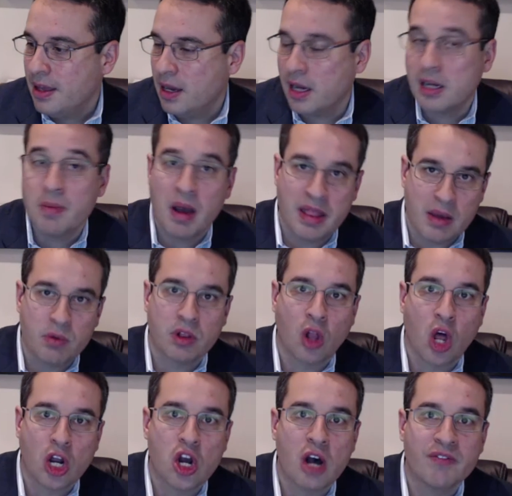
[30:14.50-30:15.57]
Combine that with a
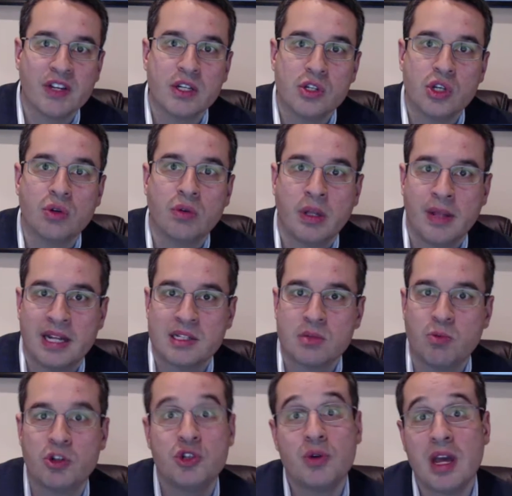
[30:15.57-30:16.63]
lot of coffee too, and
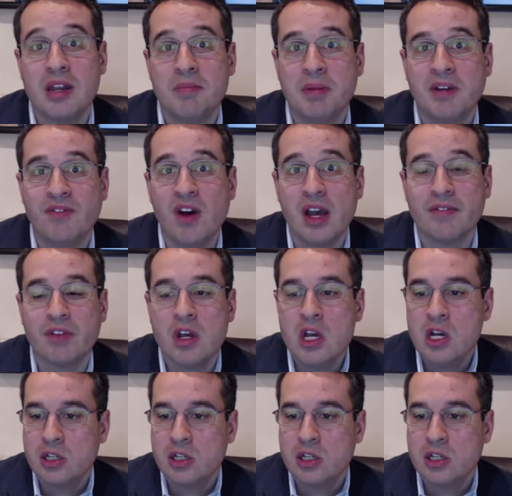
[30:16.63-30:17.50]
that's what you get in pick 5.